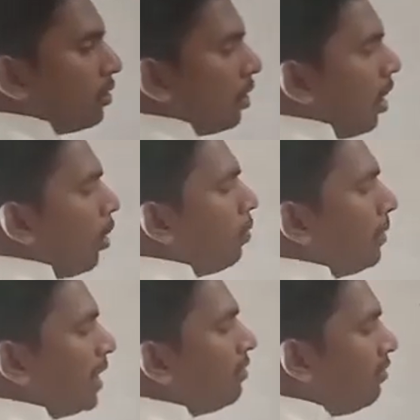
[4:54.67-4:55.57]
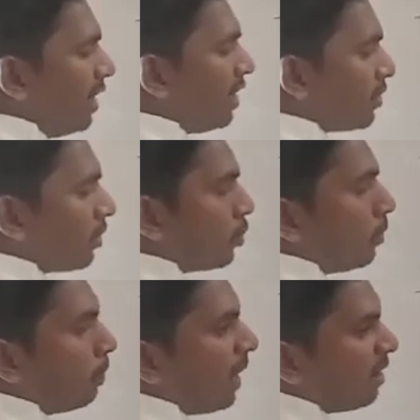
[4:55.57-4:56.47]
how many weeks?
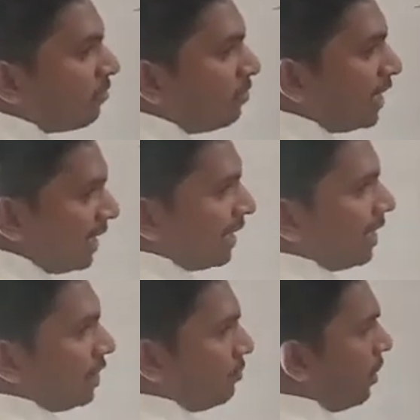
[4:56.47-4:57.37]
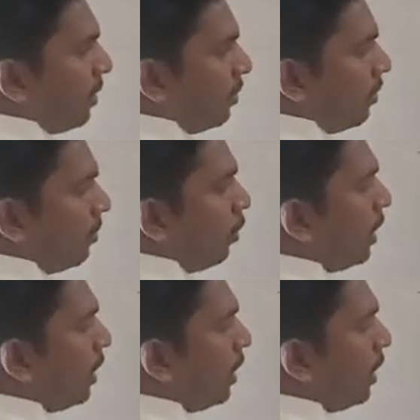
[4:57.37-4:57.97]
So per week it is 5.